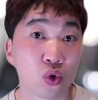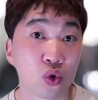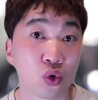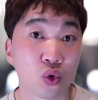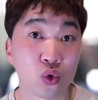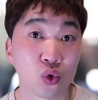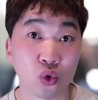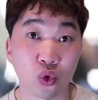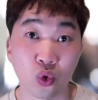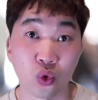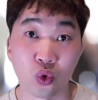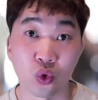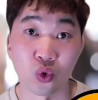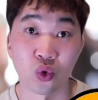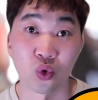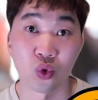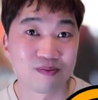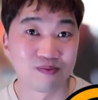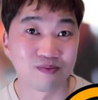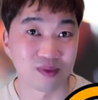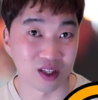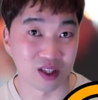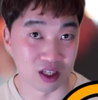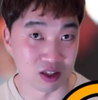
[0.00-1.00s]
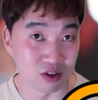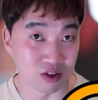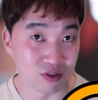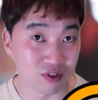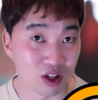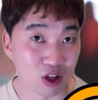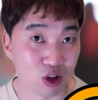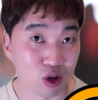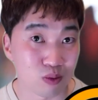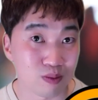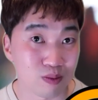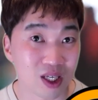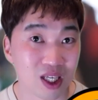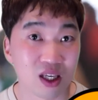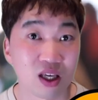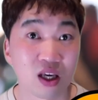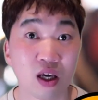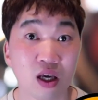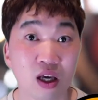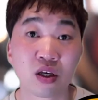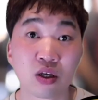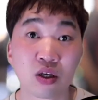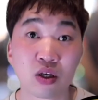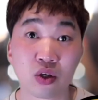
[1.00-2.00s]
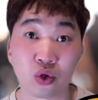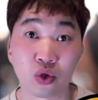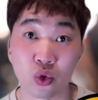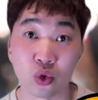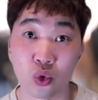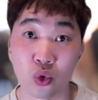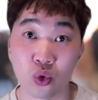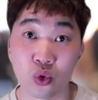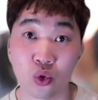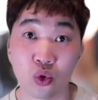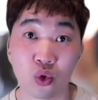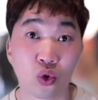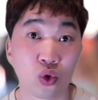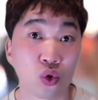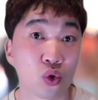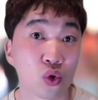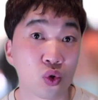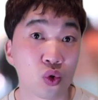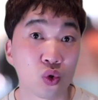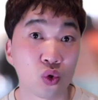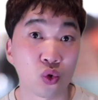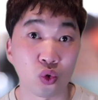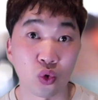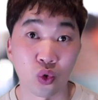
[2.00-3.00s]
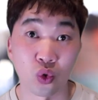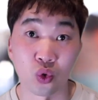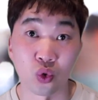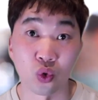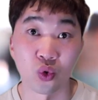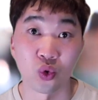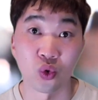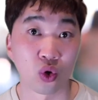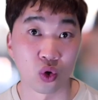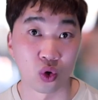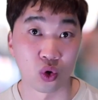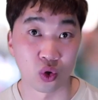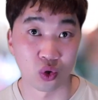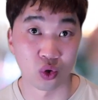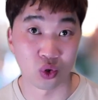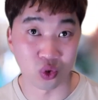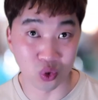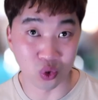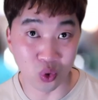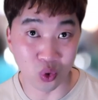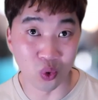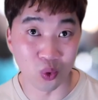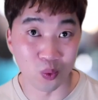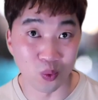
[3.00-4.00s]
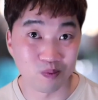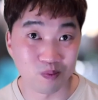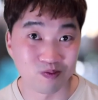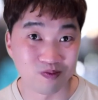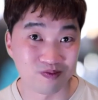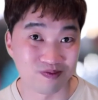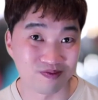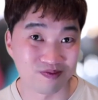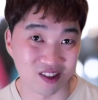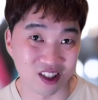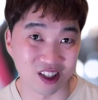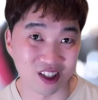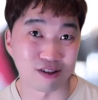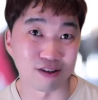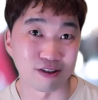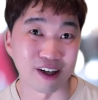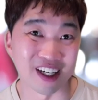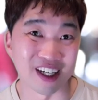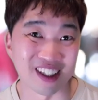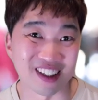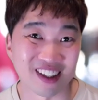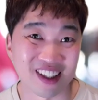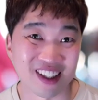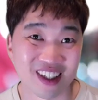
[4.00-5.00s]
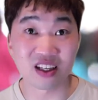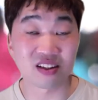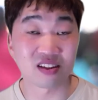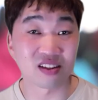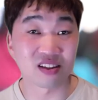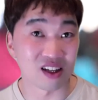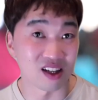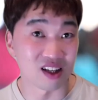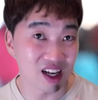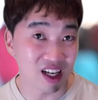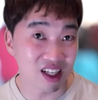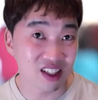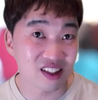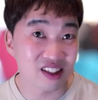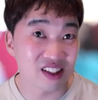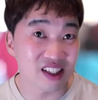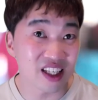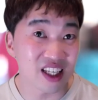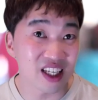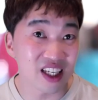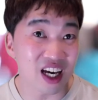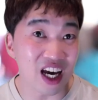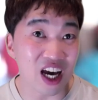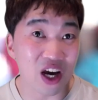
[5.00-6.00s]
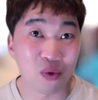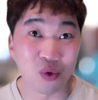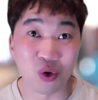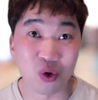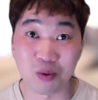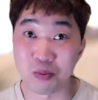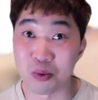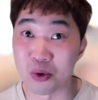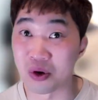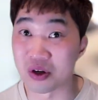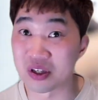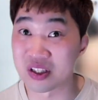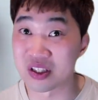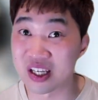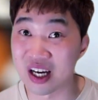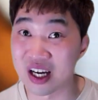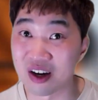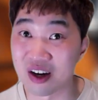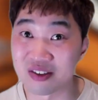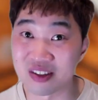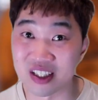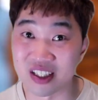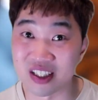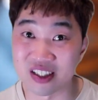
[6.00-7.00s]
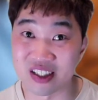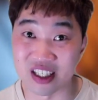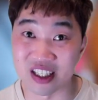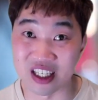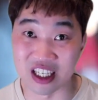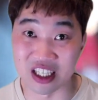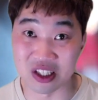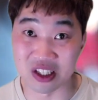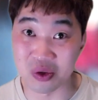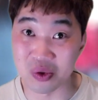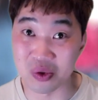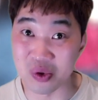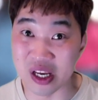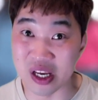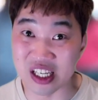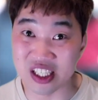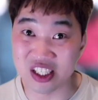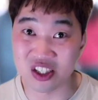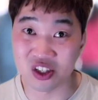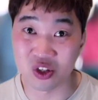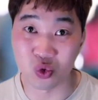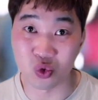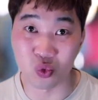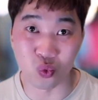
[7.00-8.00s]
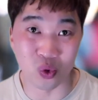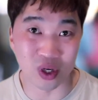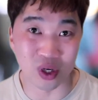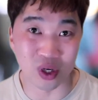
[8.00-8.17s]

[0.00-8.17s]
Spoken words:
yo. Can you follow me? Yo, yo, yo. Great. The last thing I want to point out is intonation when